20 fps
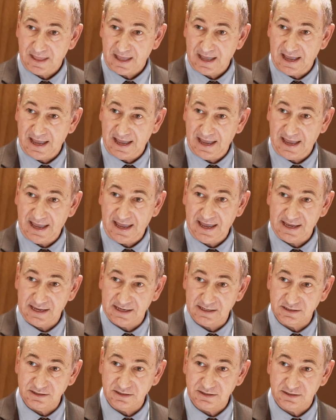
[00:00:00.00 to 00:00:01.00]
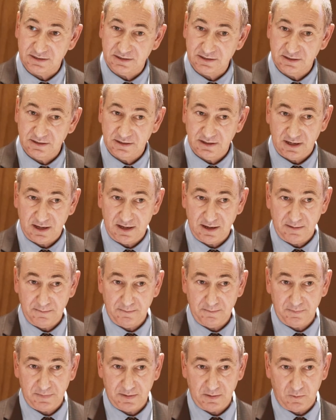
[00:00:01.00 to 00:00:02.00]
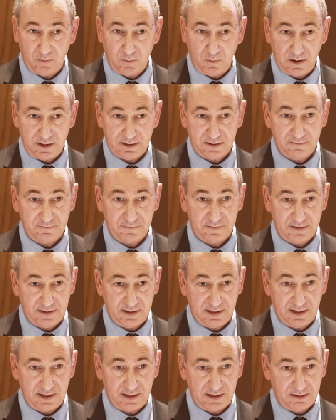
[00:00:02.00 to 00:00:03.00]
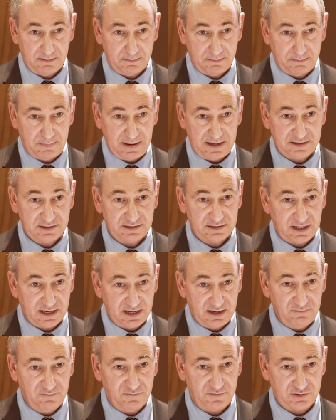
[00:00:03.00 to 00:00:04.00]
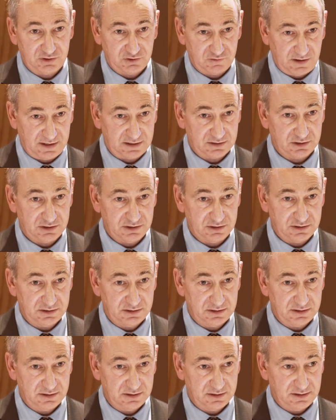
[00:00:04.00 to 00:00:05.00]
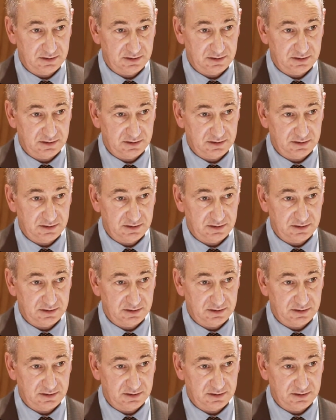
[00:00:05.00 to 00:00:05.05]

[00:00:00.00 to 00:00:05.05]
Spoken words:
has one of the best infrastructures